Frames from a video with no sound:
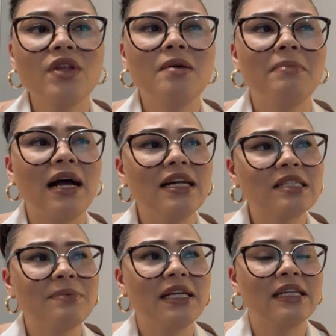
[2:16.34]
my
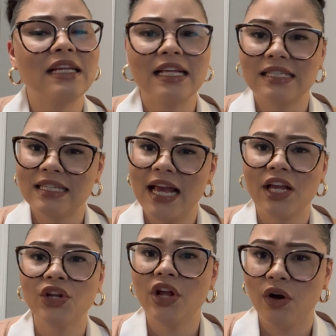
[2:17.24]
husband is like,
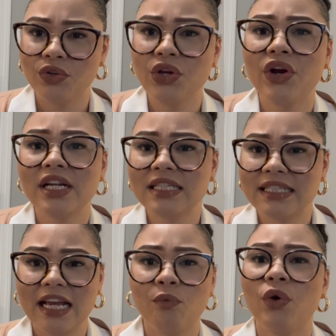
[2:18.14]
"No, you're gonna
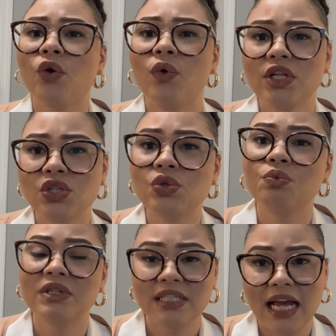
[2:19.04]
stand. We're going to
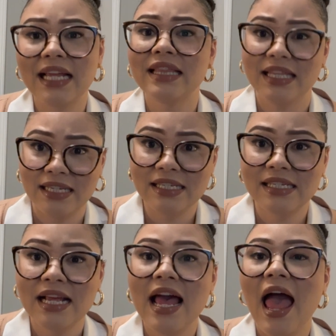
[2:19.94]
recite this."
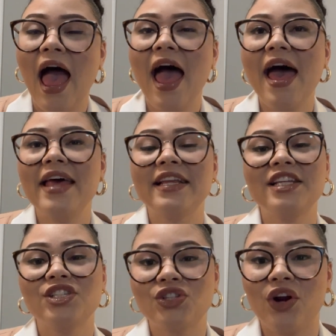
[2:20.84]
And he
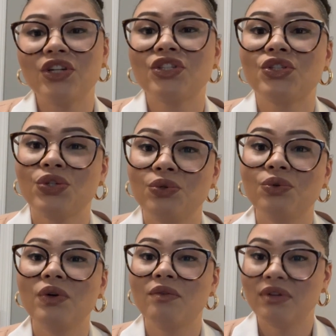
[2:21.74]
starts
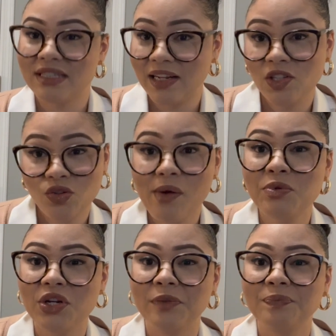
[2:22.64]
to recite the
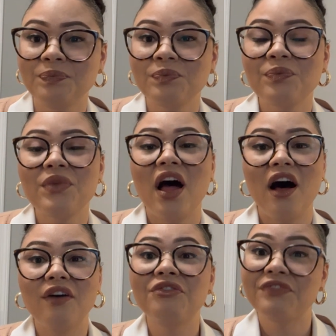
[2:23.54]
scripture
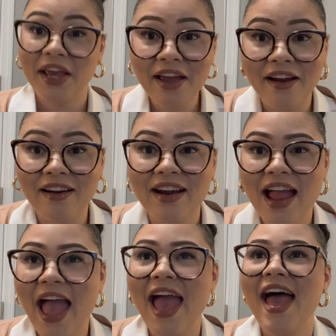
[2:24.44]
of fear.
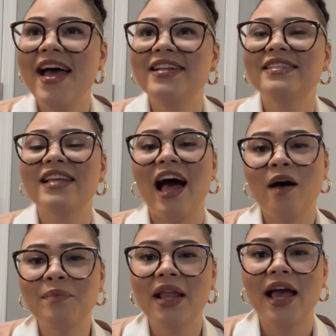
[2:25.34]
And
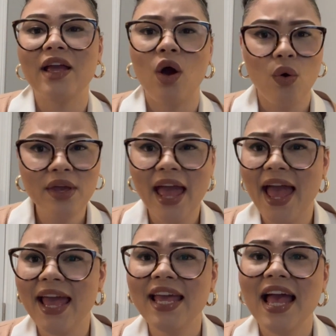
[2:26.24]
I'm like,
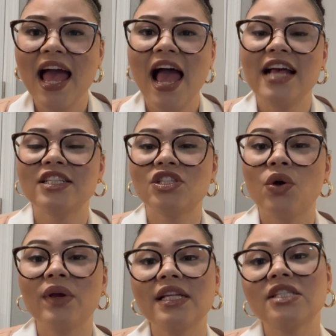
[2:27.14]
okay. And so
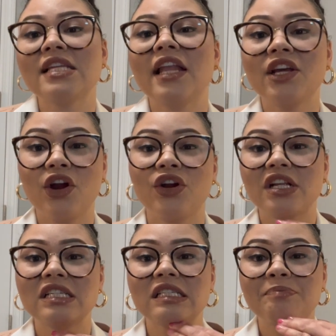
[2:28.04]
he's telling her to
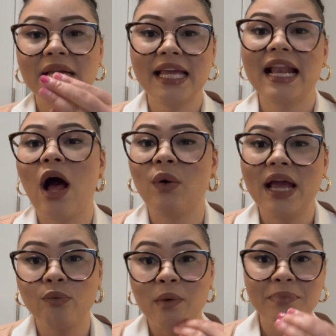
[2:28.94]
speak it out
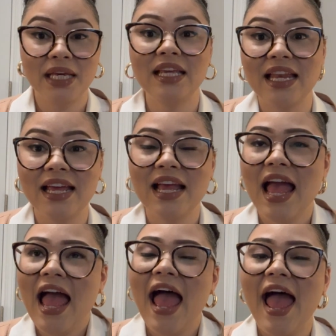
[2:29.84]
and repeat it.
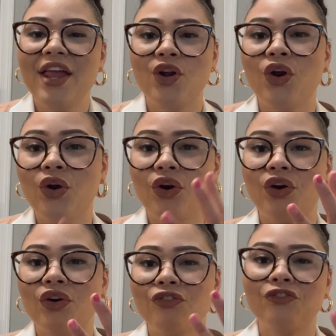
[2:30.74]
And
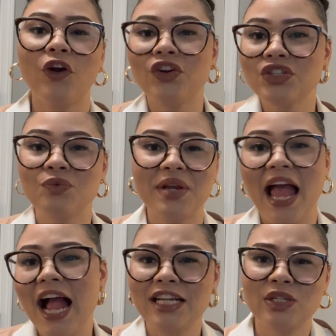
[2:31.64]
her first
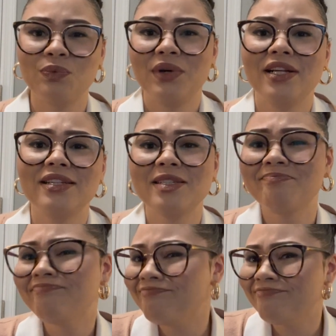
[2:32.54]
reaction was,
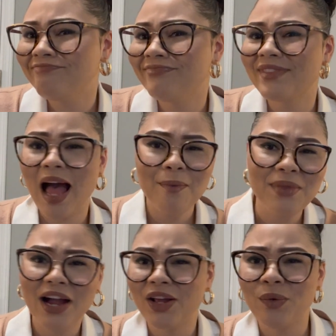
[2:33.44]
I'm
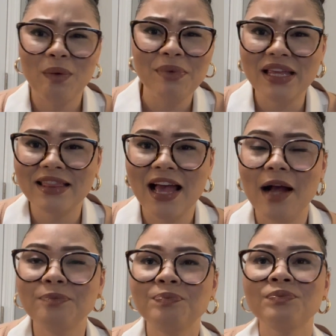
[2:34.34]
not going to repeat
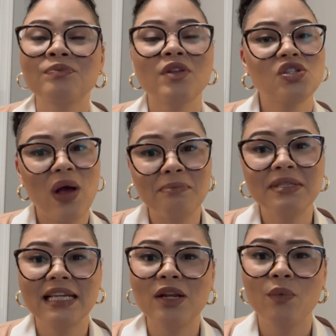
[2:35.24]
that. So I'm
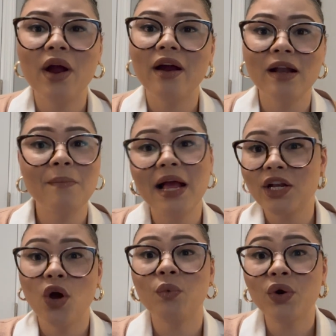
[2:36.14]
standing with her and I'm like,
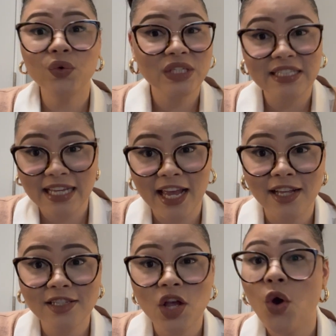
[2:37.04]
"No, we're going to
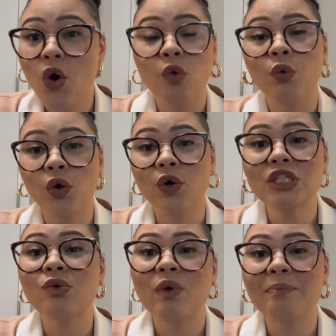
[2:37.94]
stand and we're going
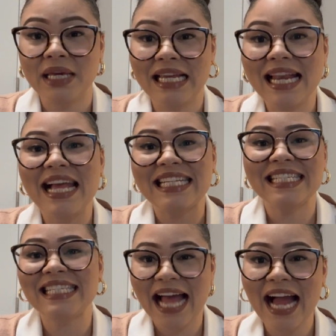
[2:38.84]
to repeat
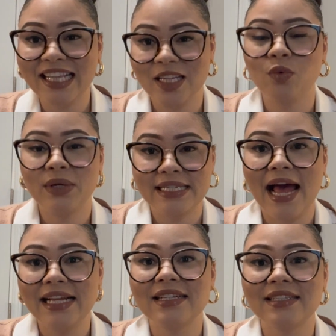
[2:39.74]
exactly what
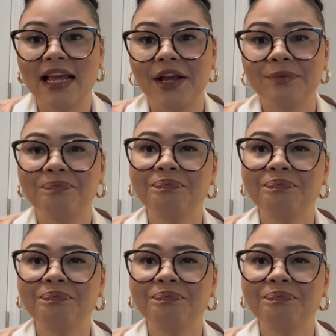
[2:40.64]
Daddy is saying."